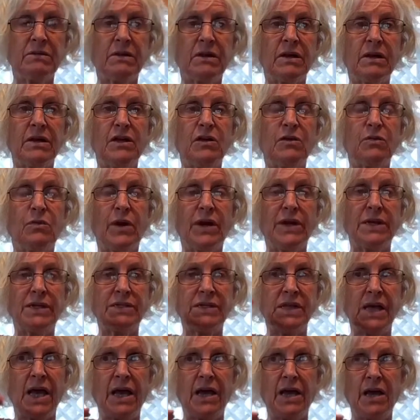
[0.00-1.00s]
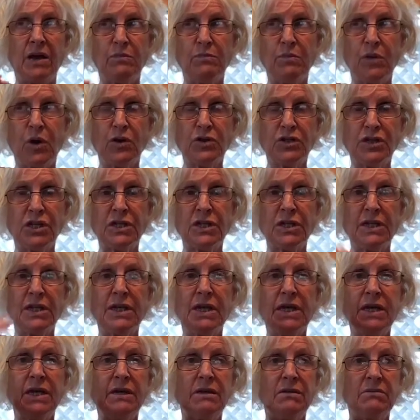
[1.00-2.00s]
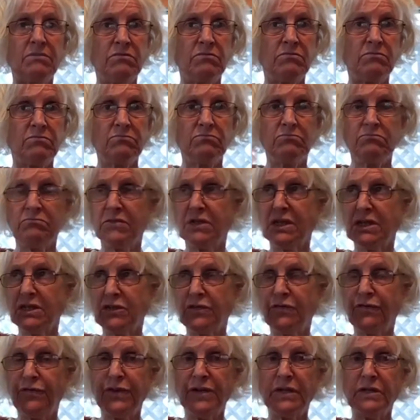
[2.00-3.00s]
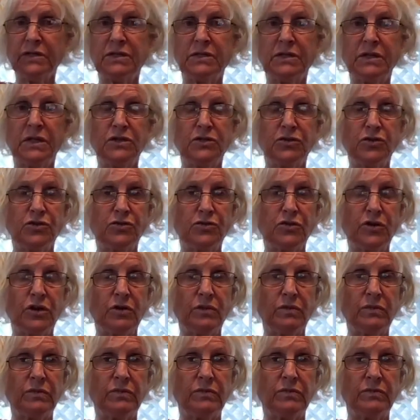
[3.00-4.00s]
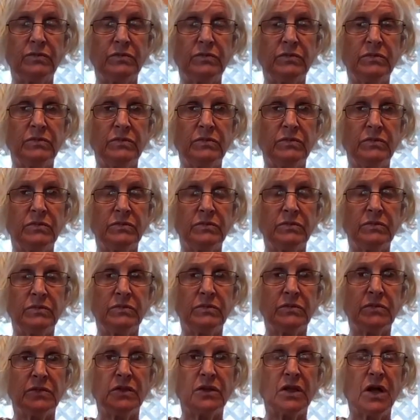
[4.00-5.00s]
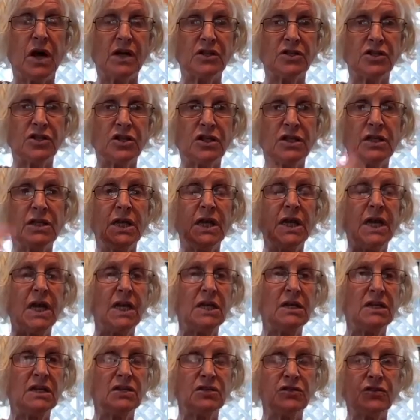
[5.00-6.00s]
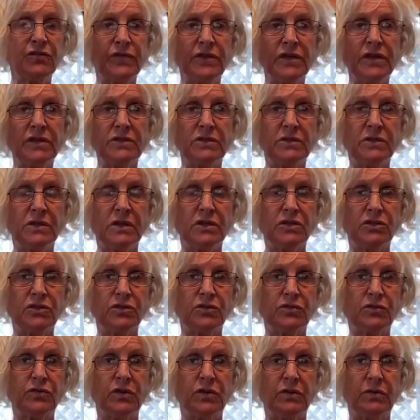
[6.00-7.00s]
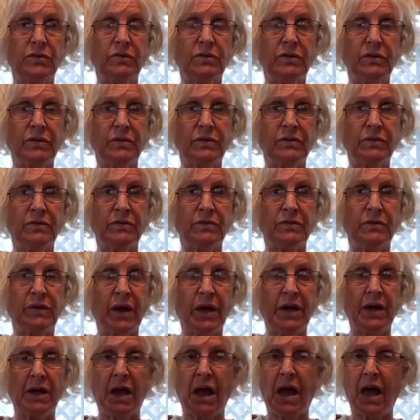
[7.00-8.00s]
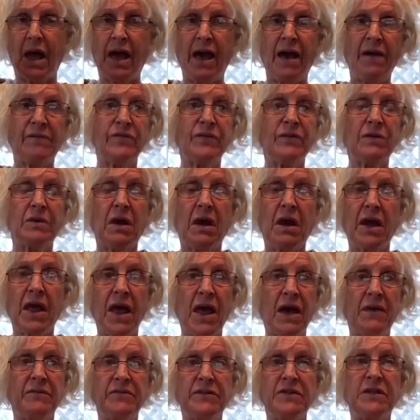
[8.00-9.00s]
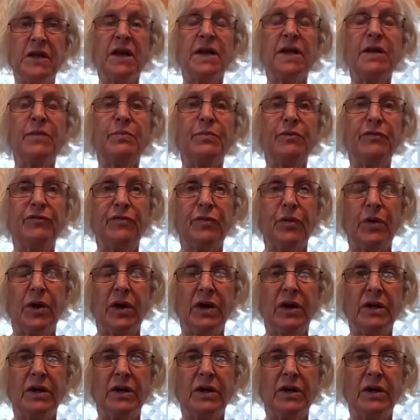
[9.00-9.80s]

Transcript: You want to say, emotionally, this feels this true. Logically, this feels this true. Right? I haven't done it before.